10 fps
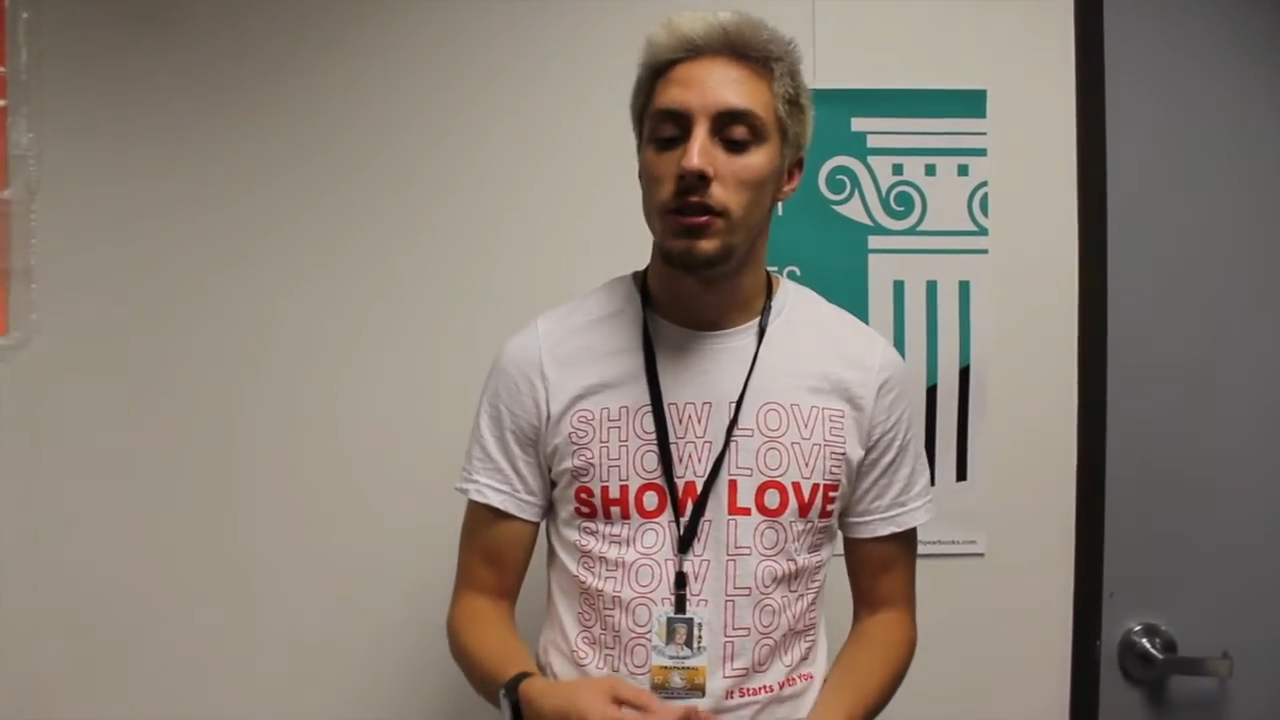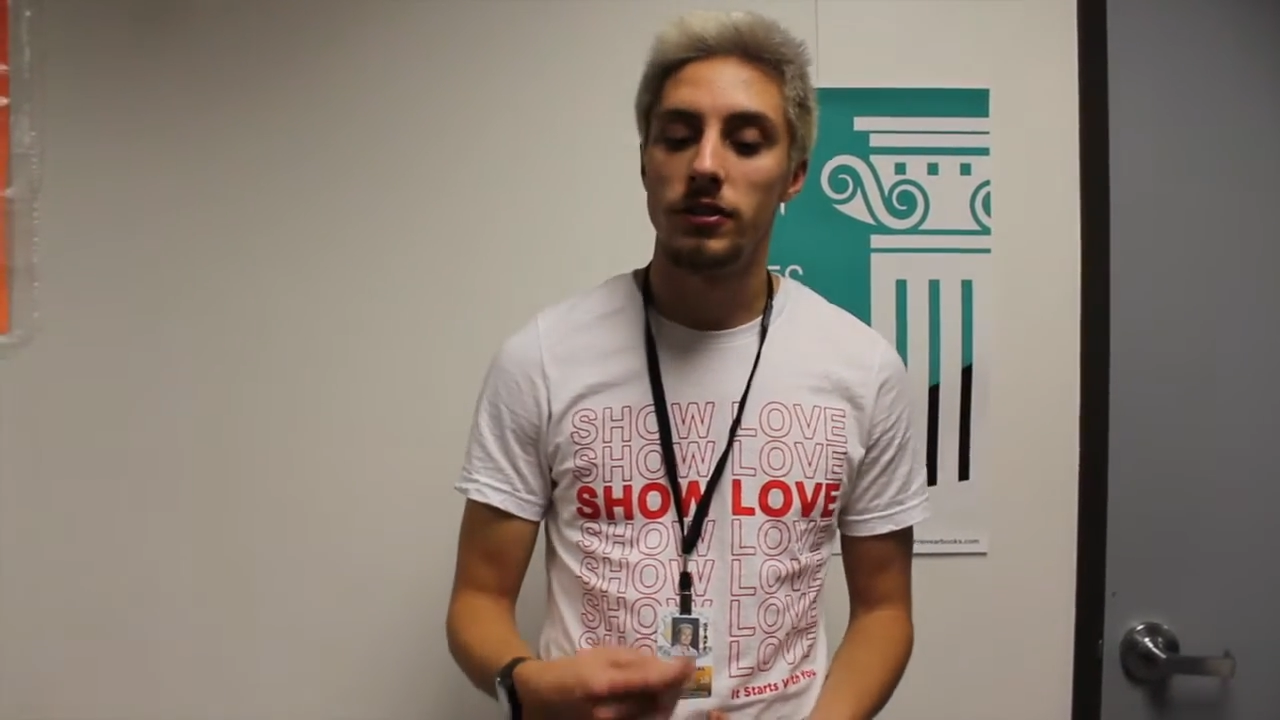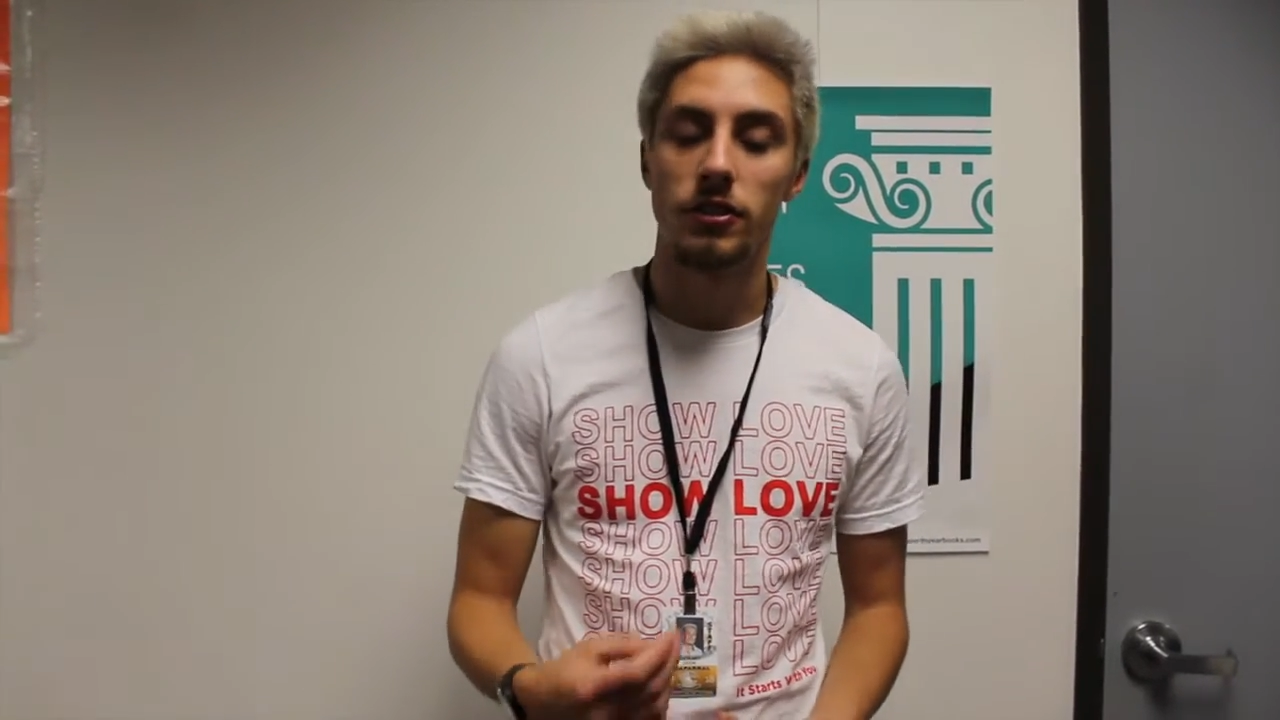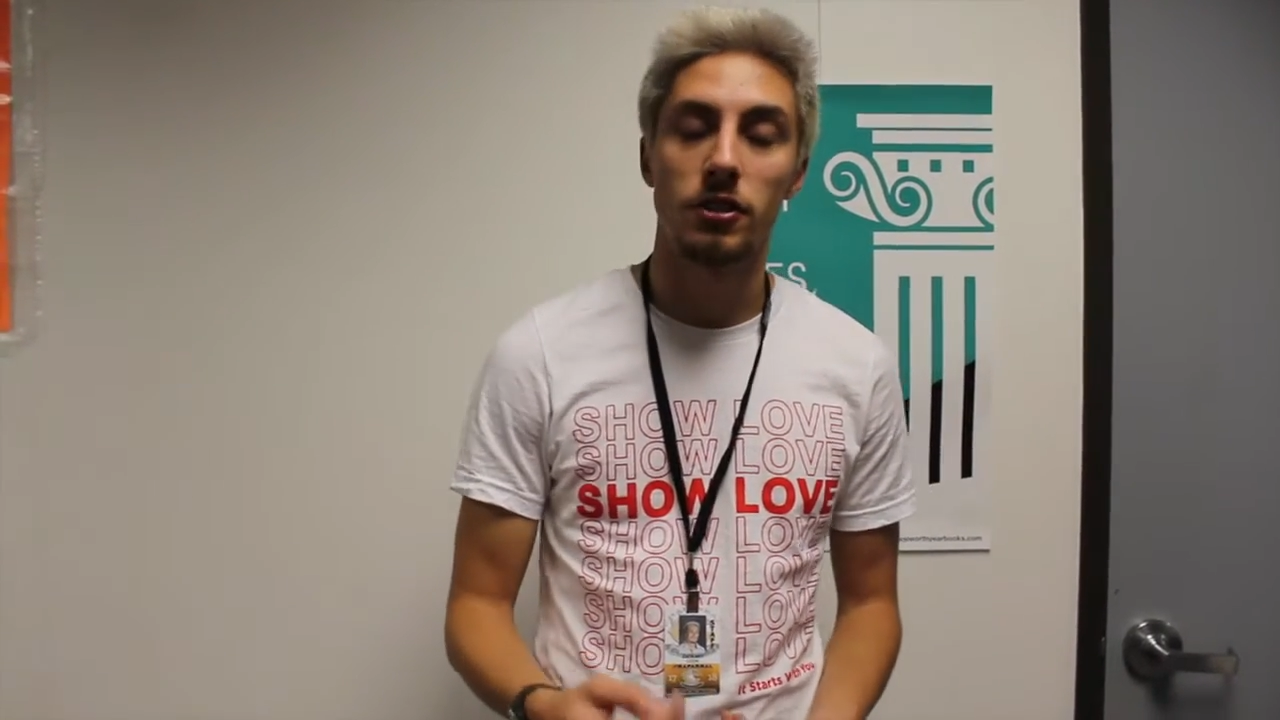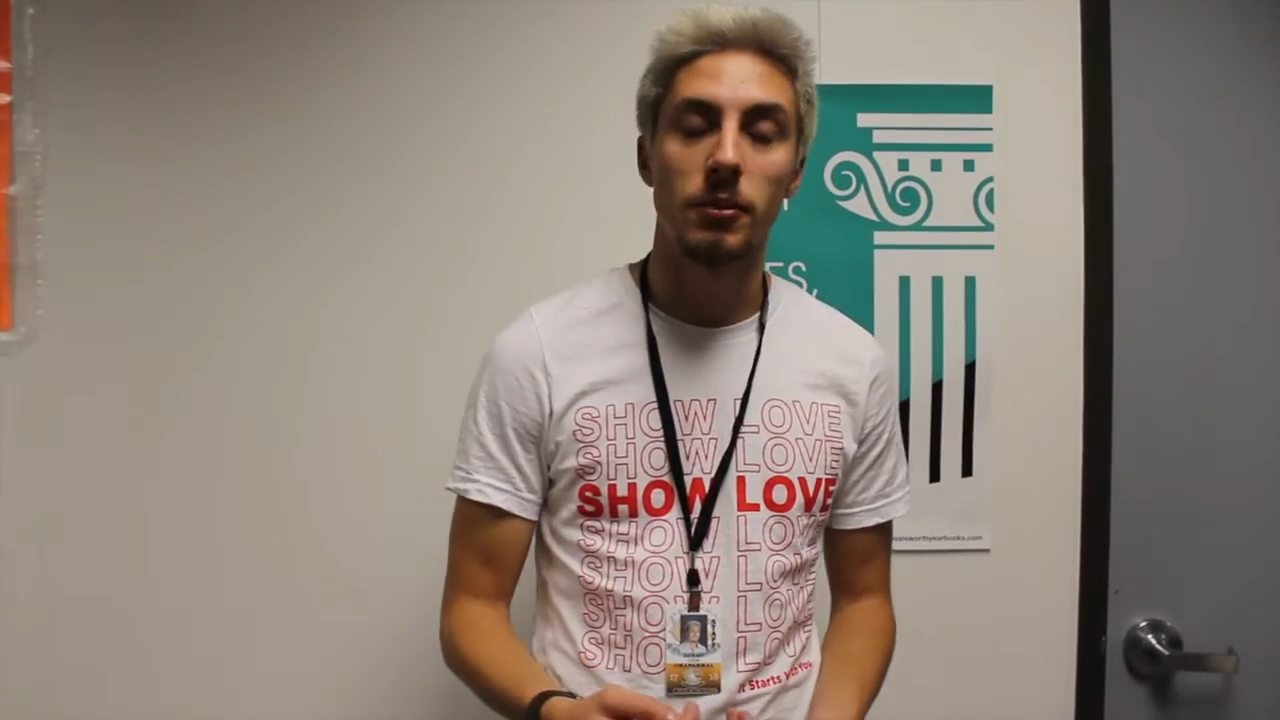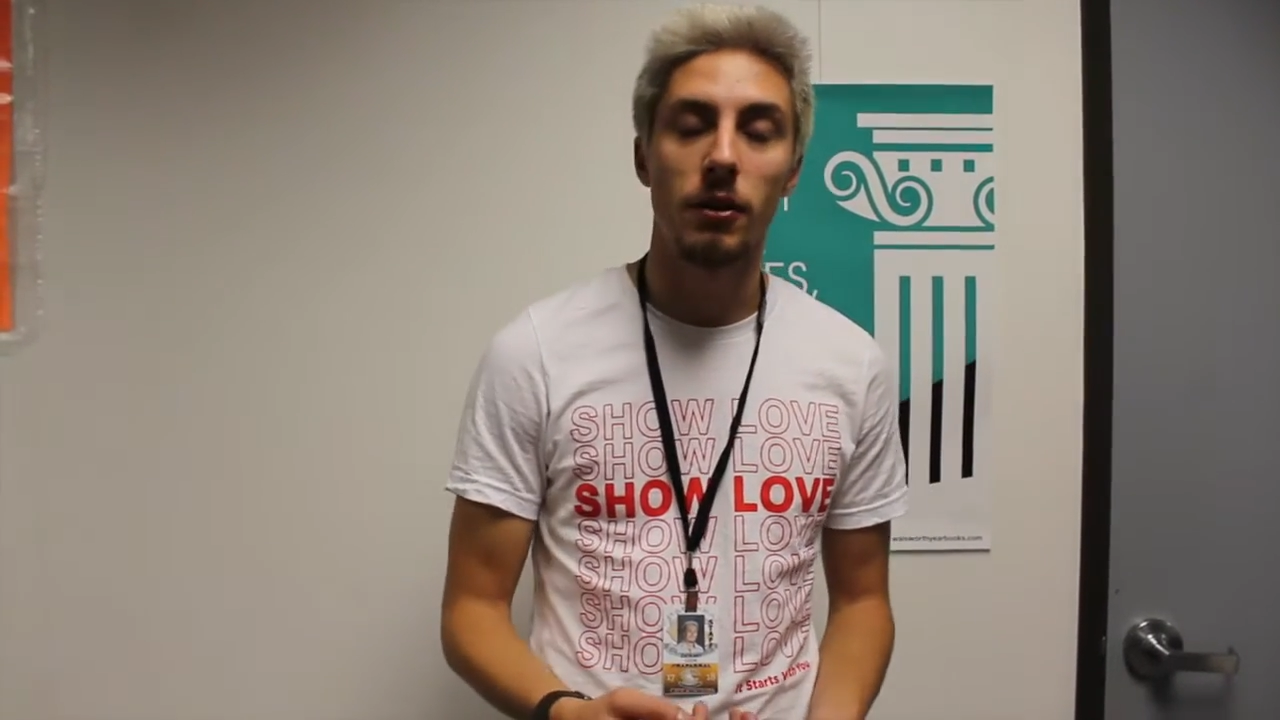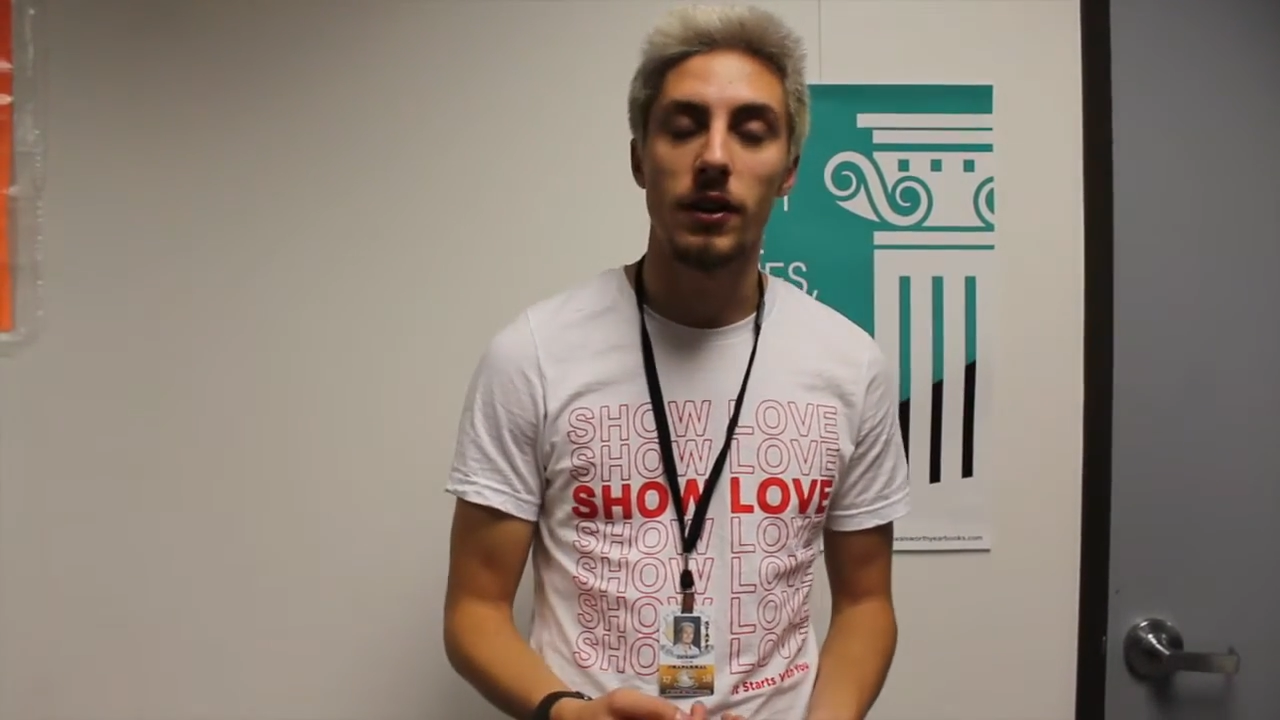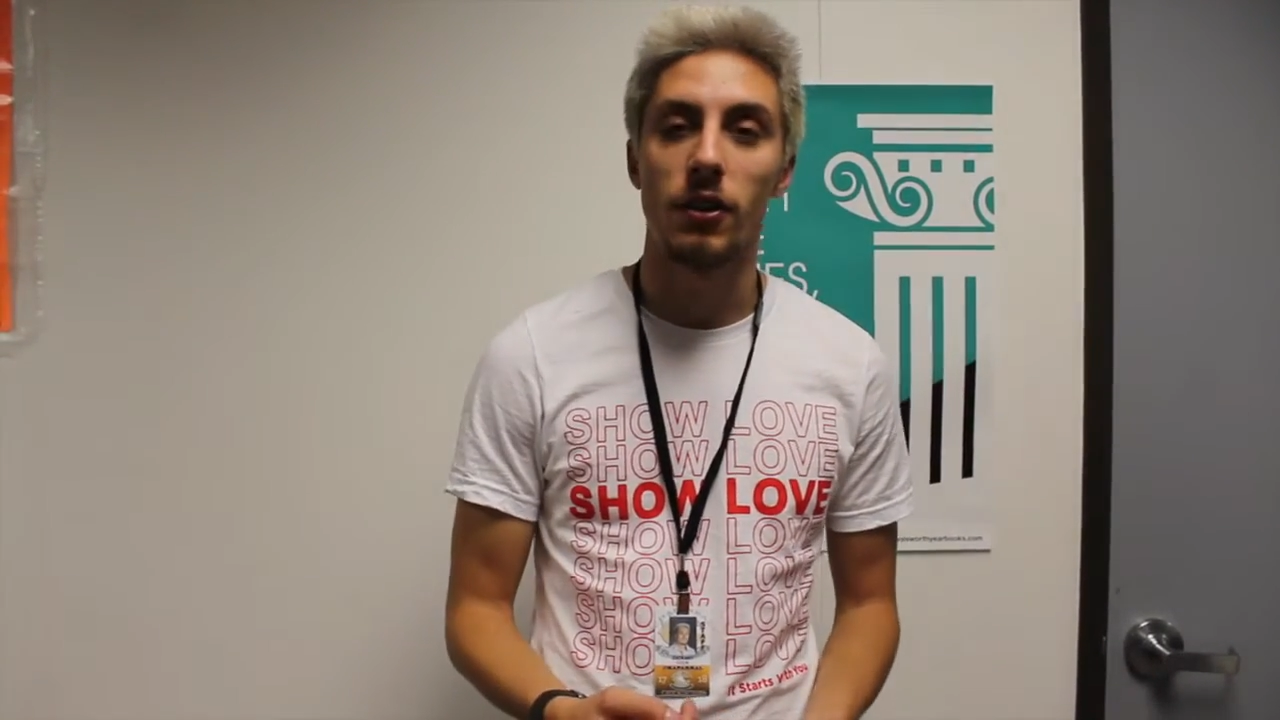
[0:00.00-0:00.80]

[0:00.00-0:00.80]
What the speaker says: Sister Mary